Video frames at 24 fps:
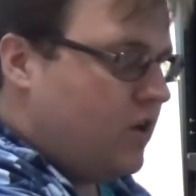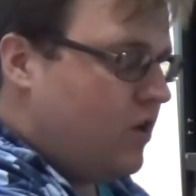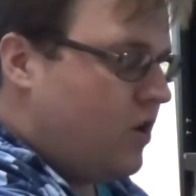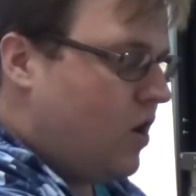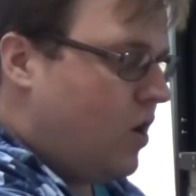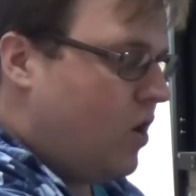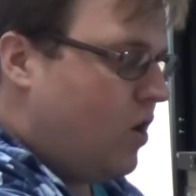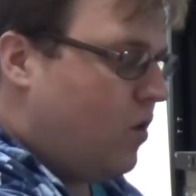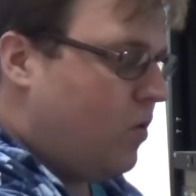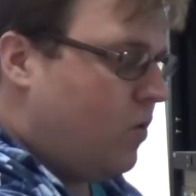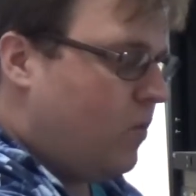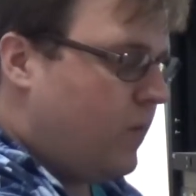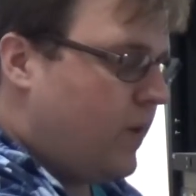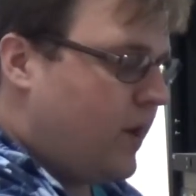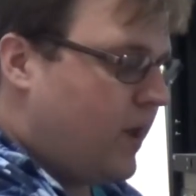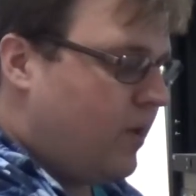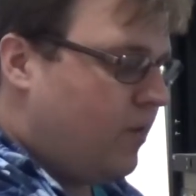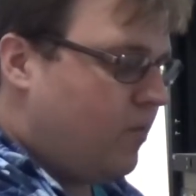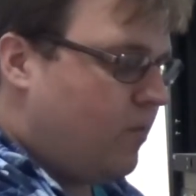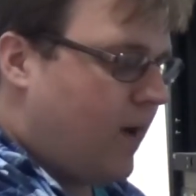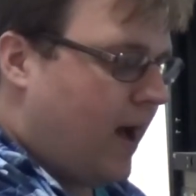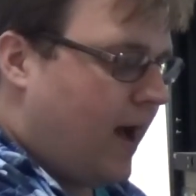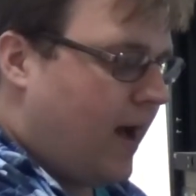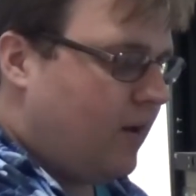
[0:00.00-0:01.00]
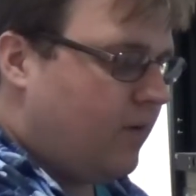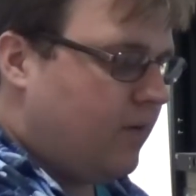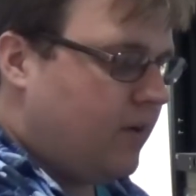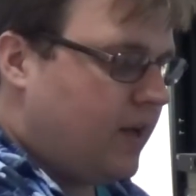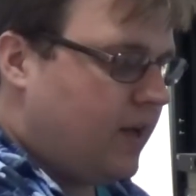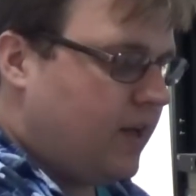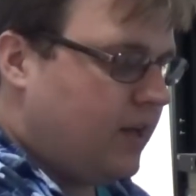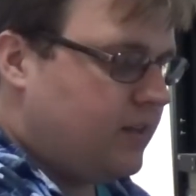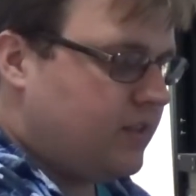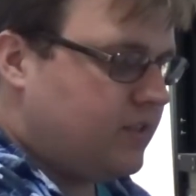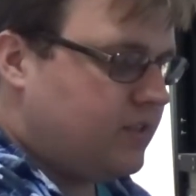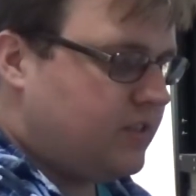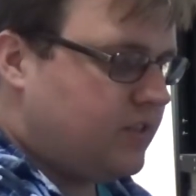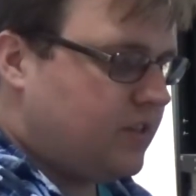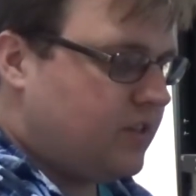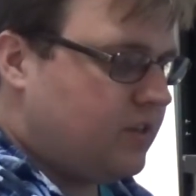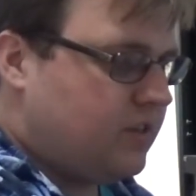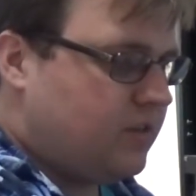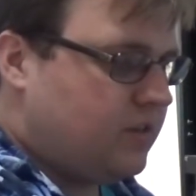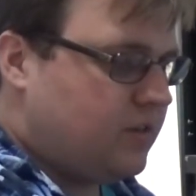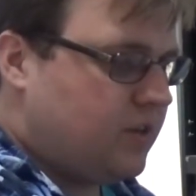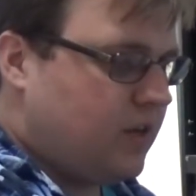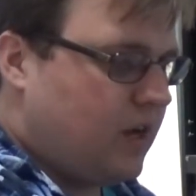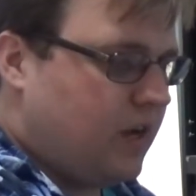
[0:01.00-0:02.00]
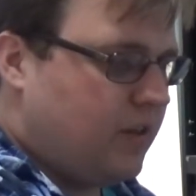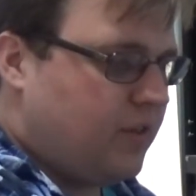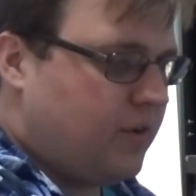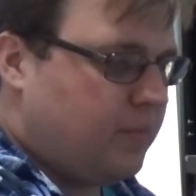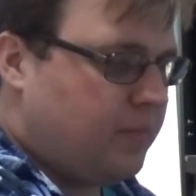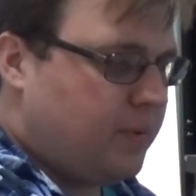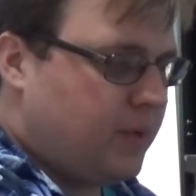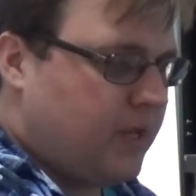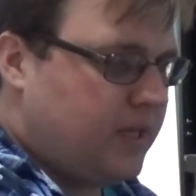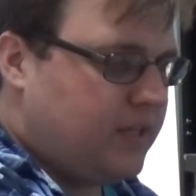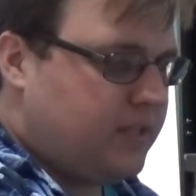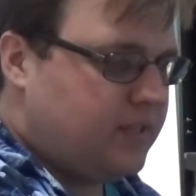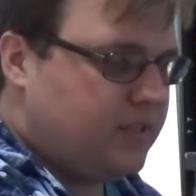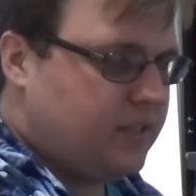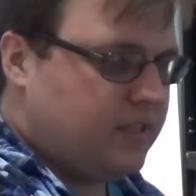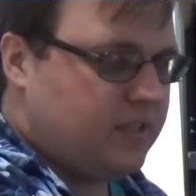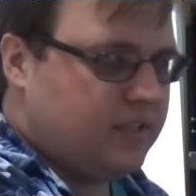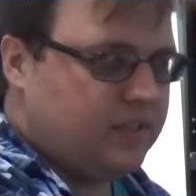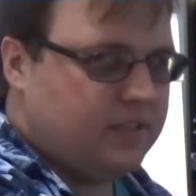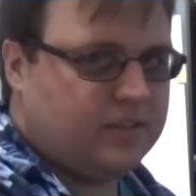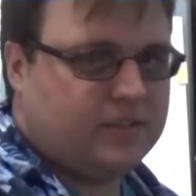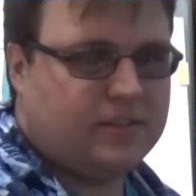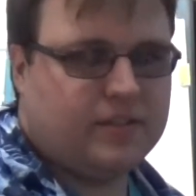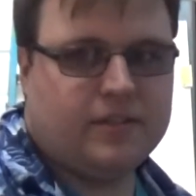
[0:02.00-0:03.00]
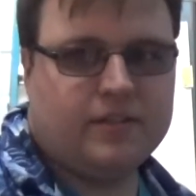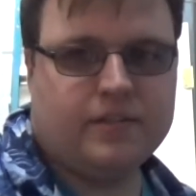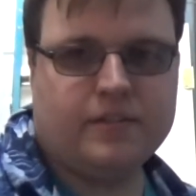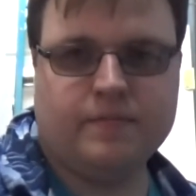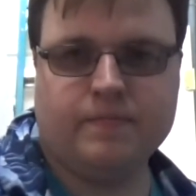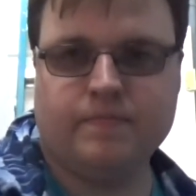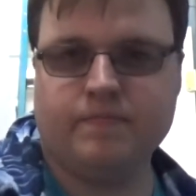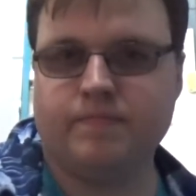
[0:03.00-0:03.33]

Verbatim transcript: No rerouting the signal to other places.